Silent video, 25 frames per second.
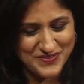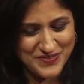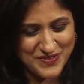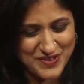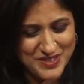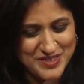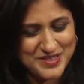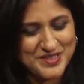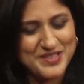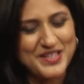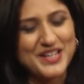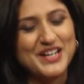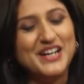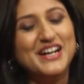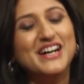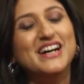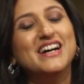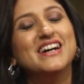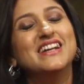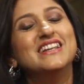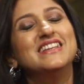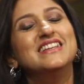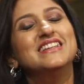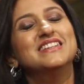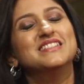What is your
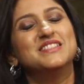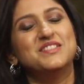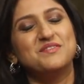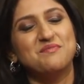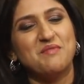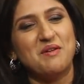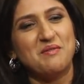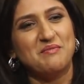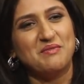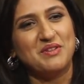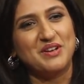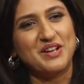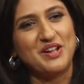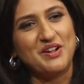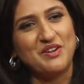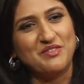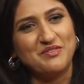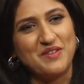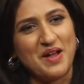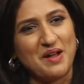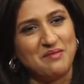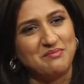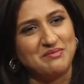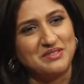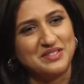earliest memory of
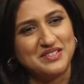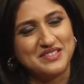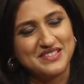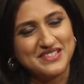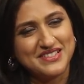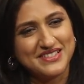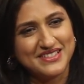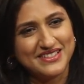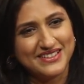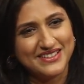happiness?